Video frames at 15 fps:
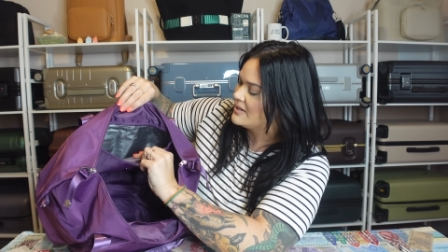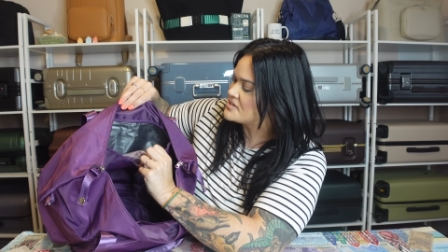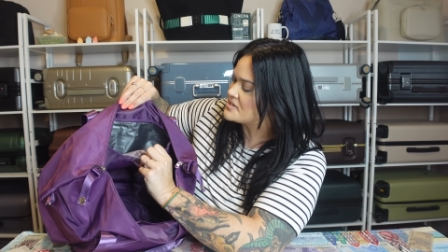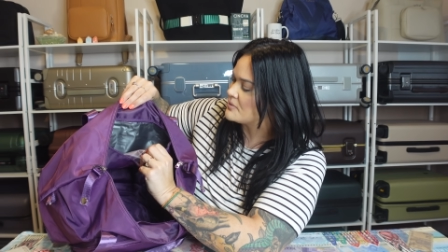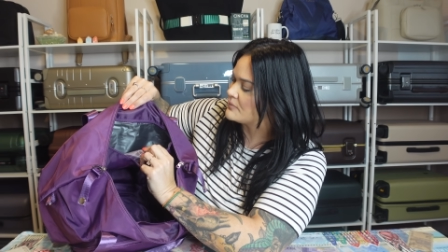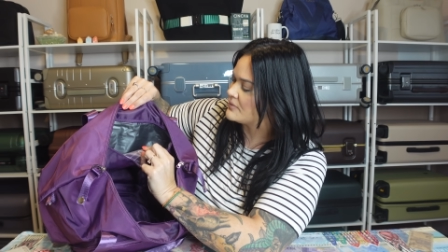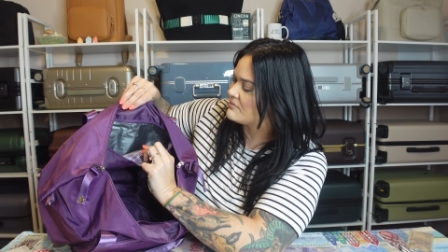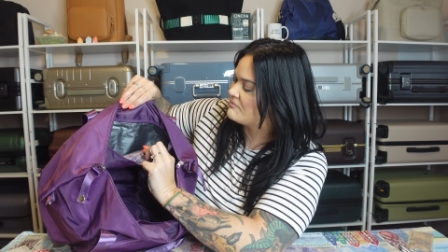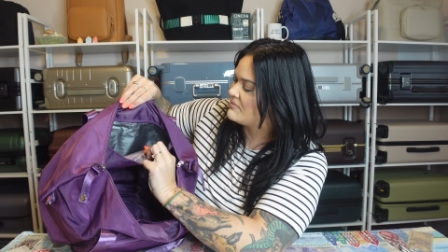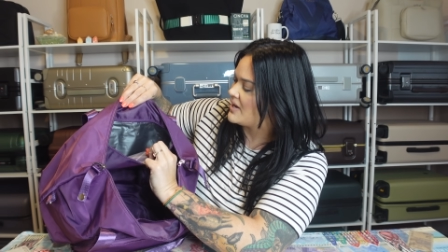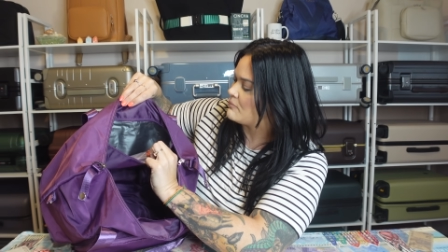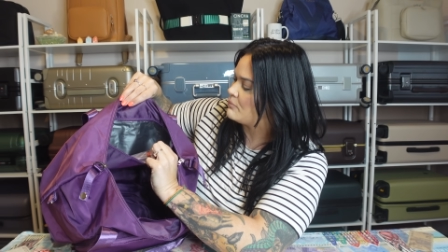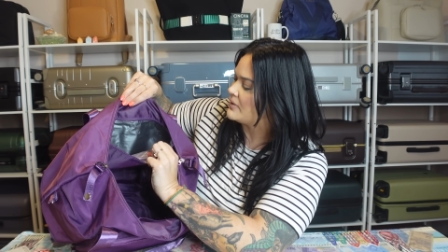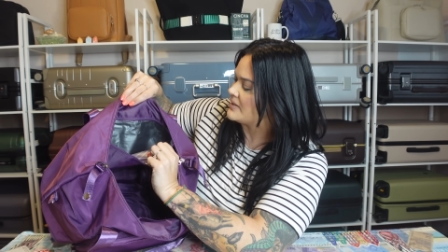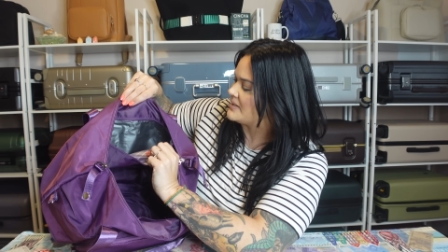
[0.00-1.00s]
So the
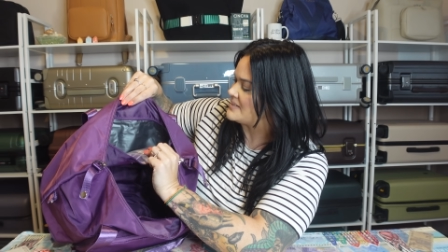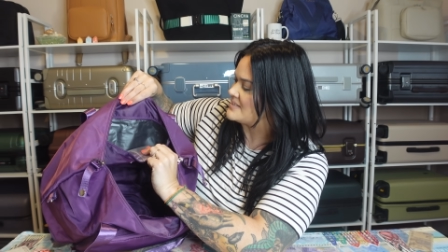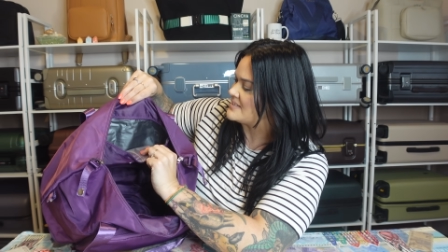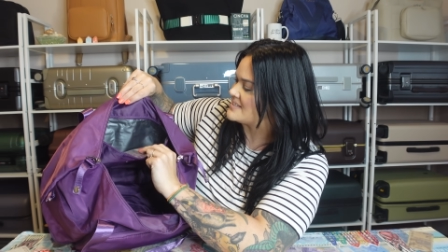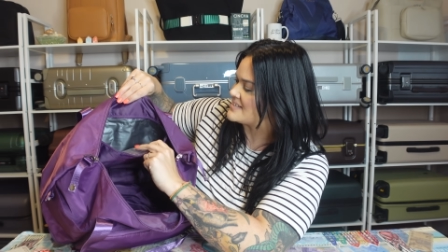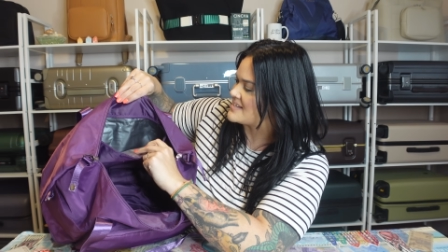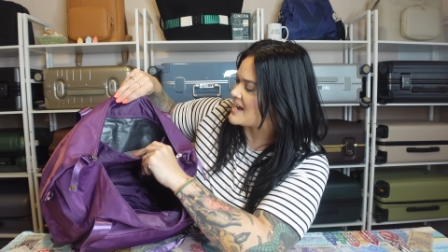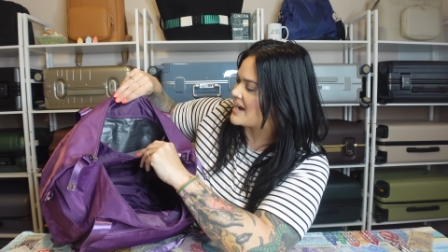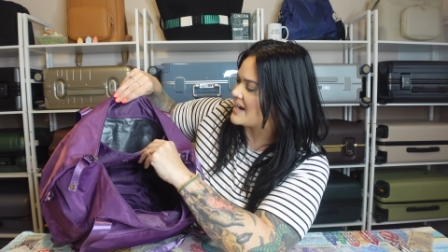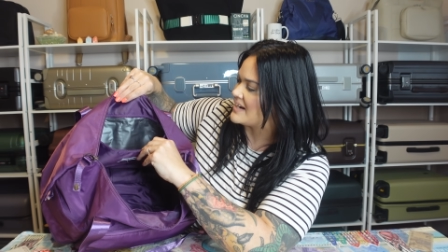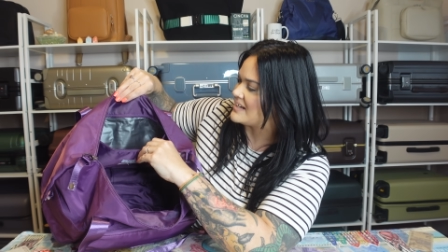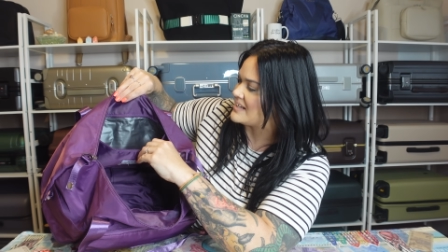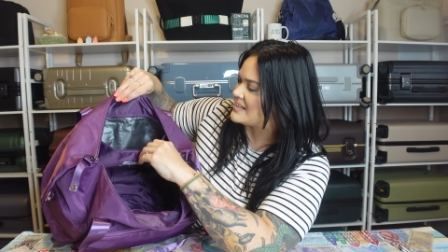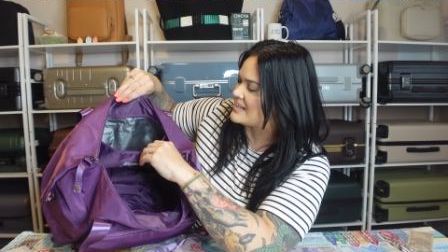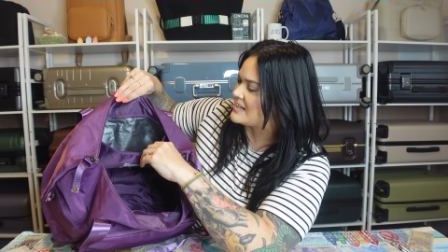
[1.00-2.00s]
fabric inside
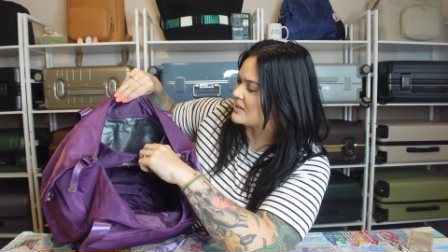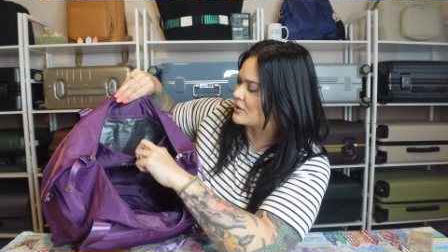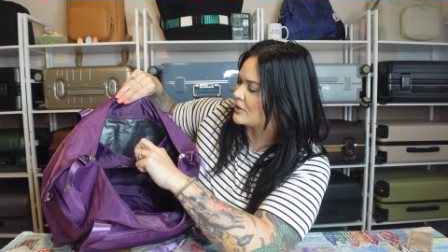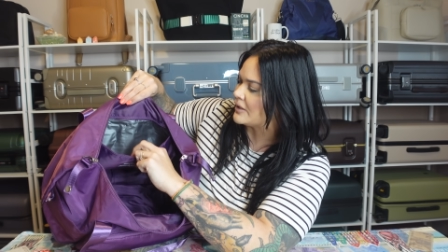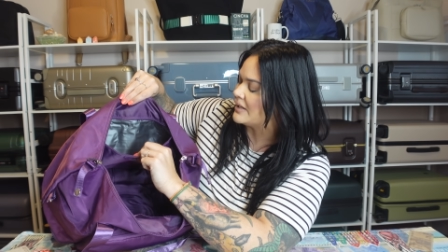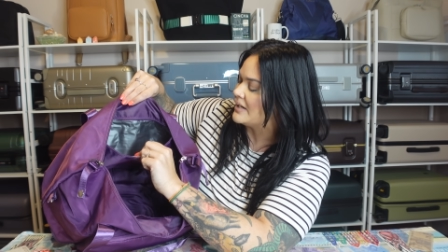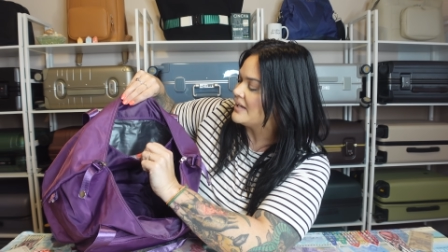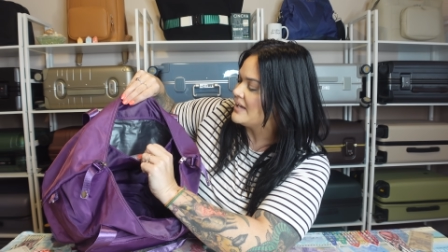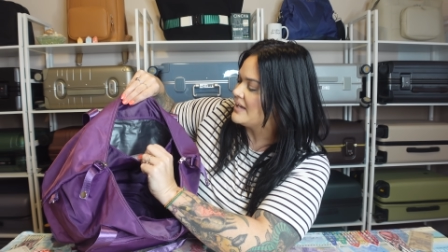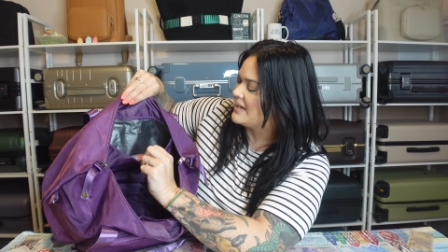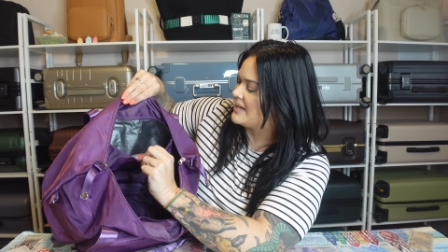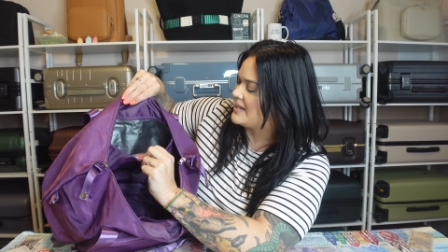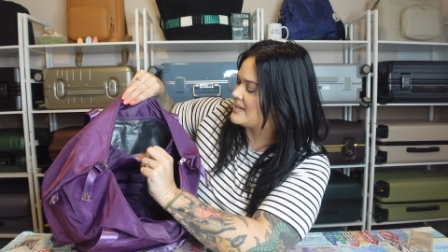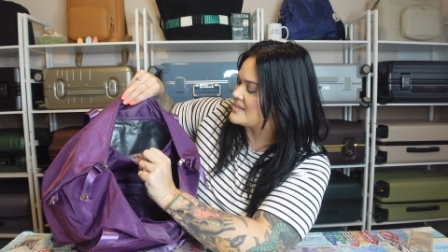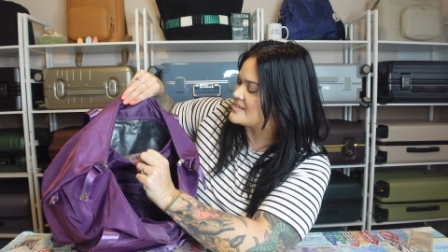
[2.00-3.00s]
here
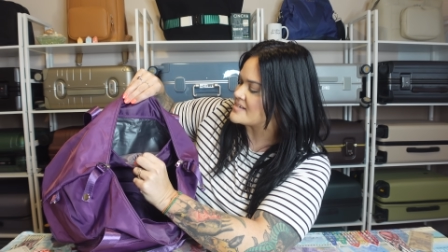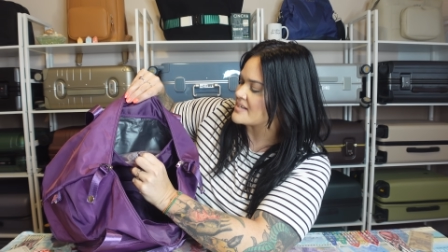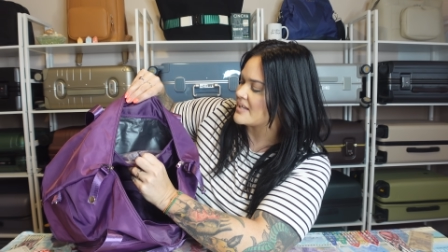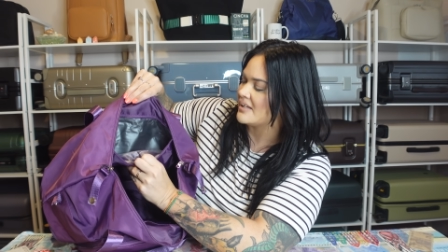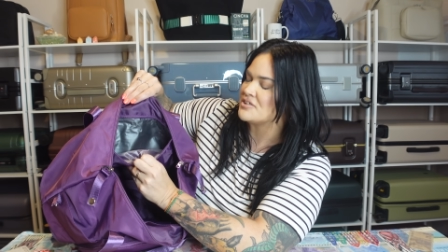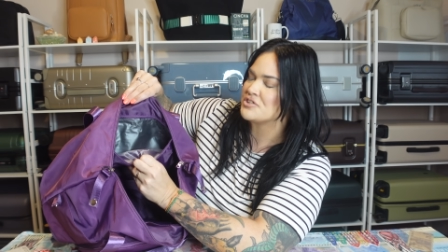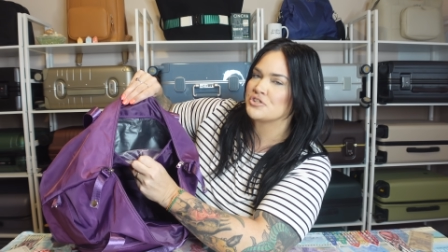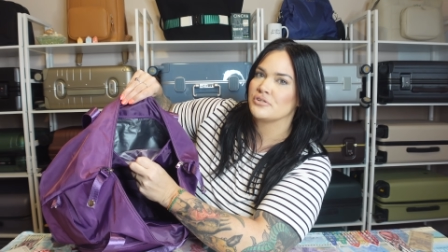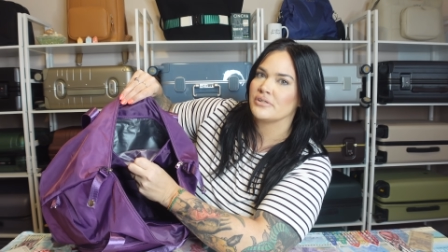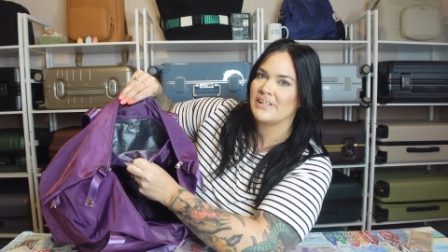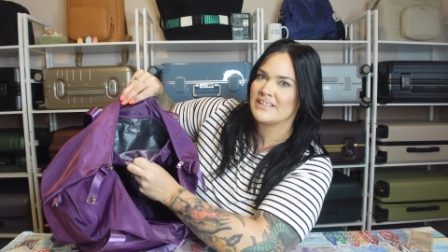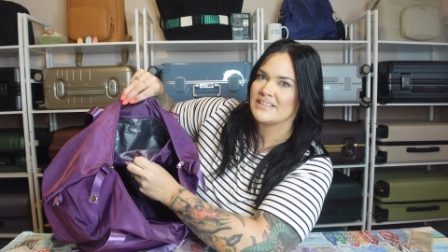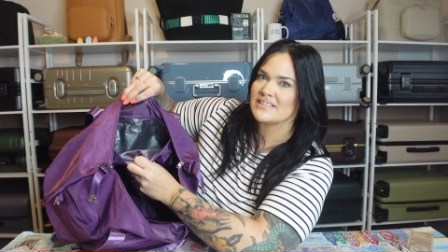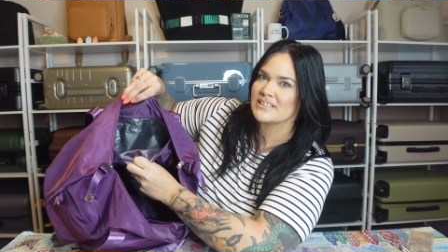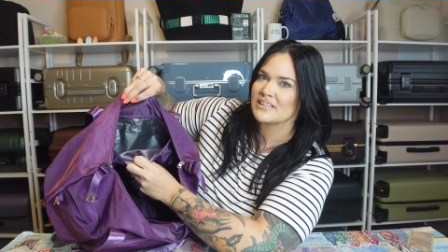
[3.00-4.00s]
is a
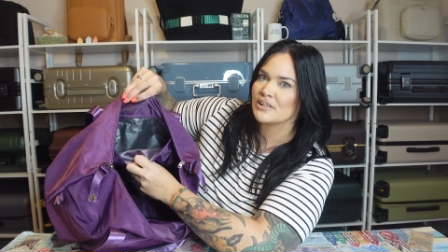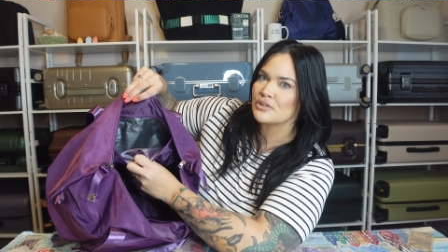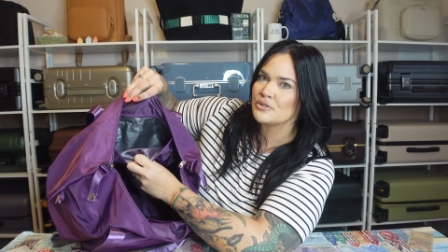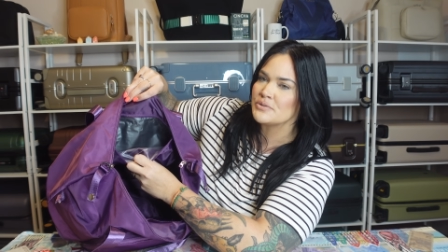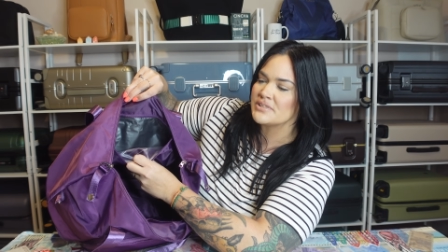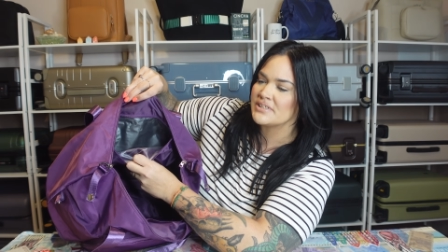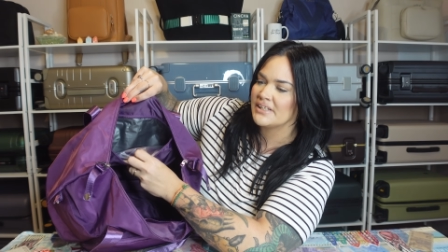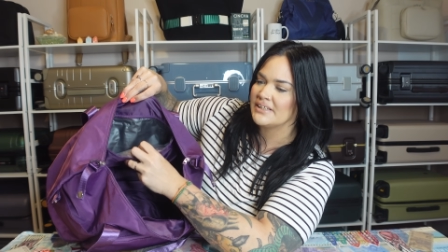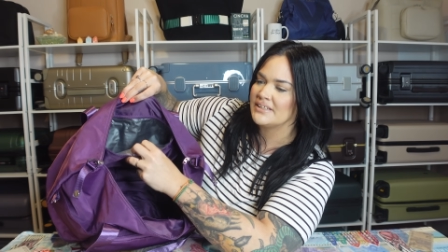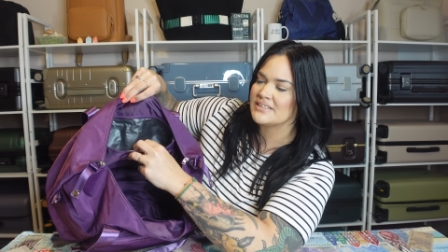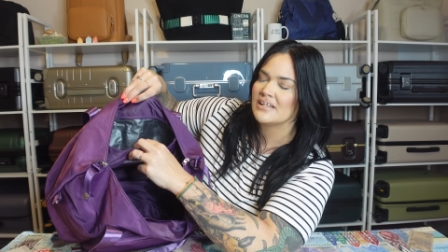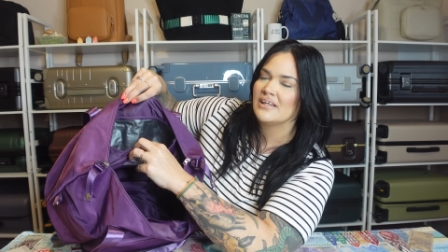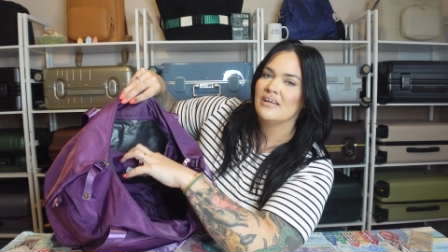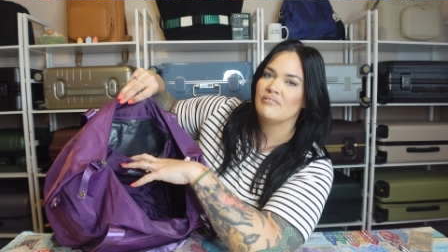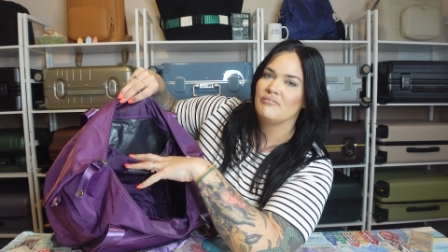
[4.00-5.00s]
translucent
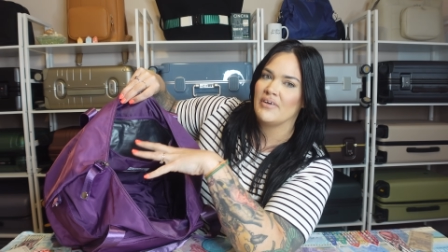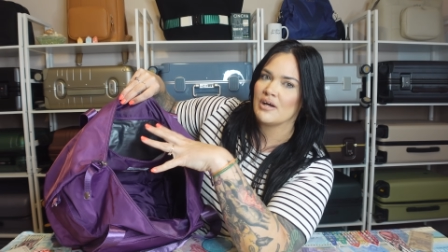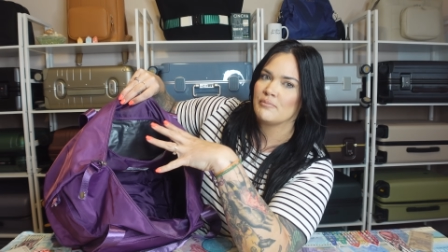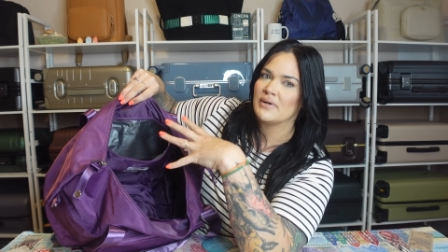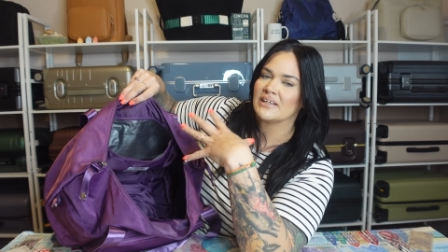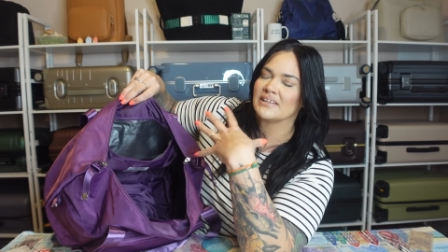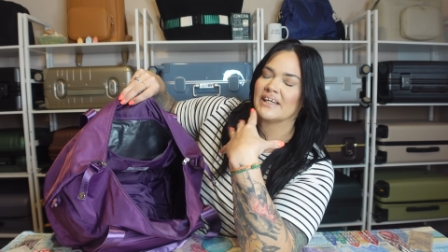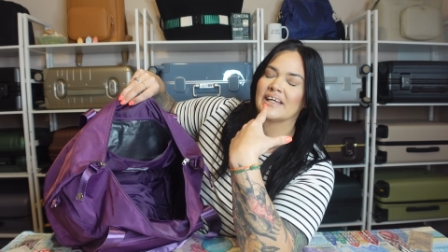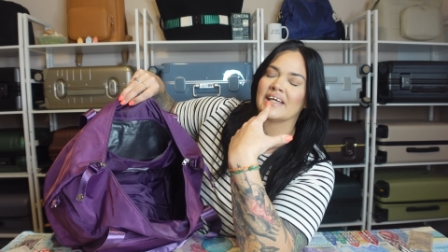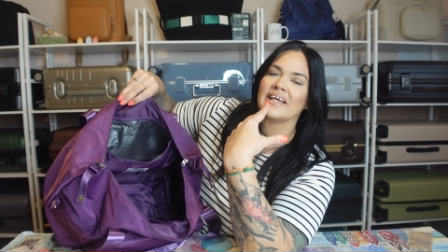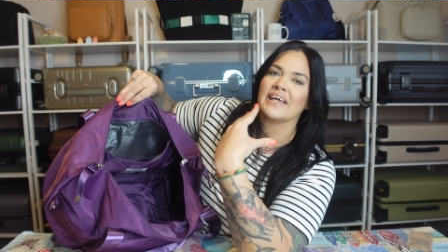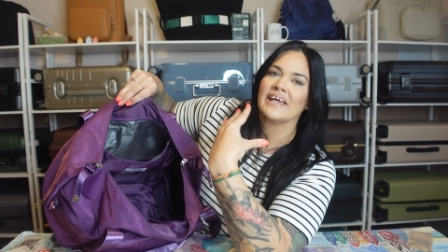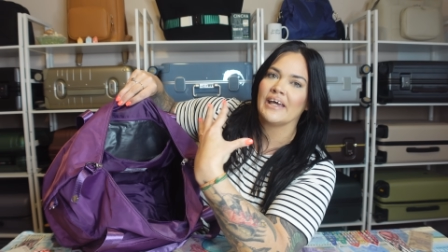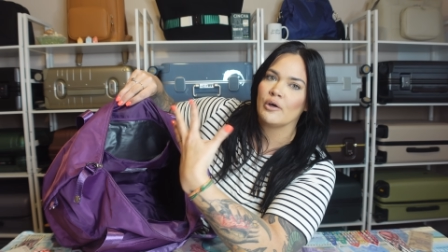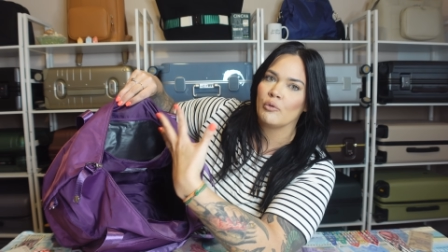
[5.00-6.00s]
fabric that
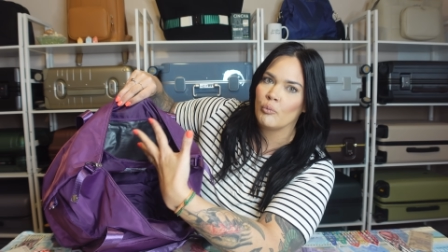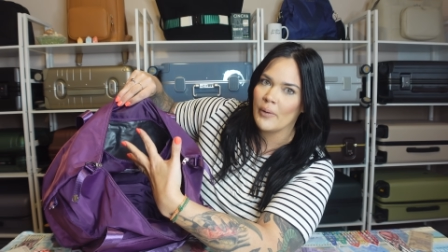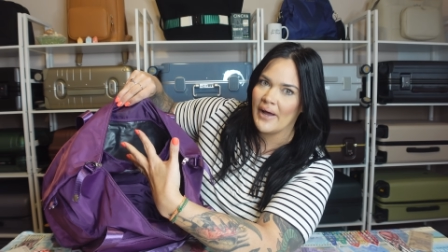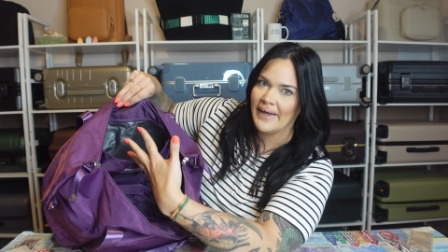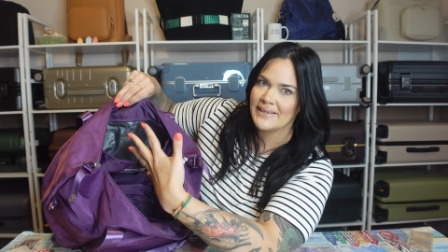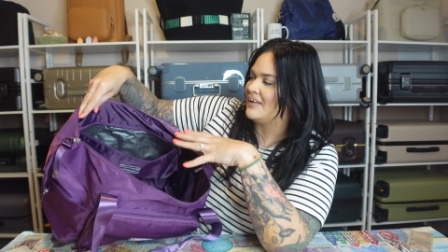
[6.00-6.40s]
can get wet.